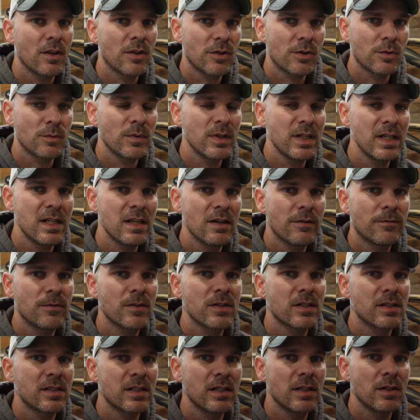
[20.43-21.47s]
3
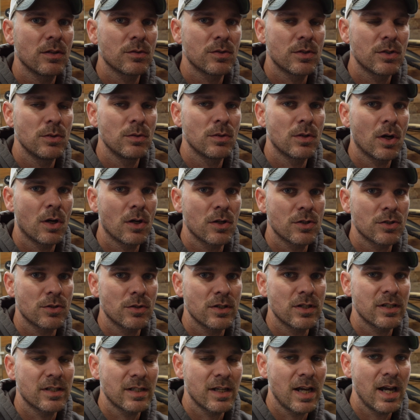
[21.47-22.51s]
different CO2
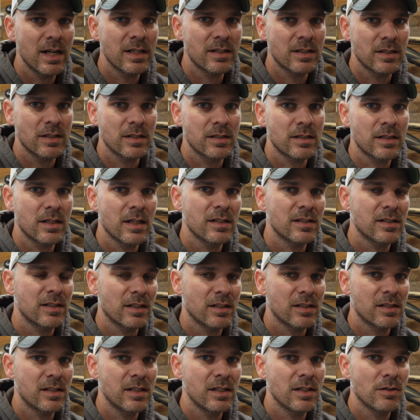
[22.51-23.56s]
cartridge sizes, a
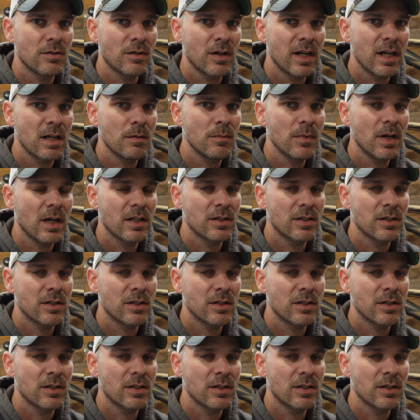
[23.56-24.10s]
16 gram,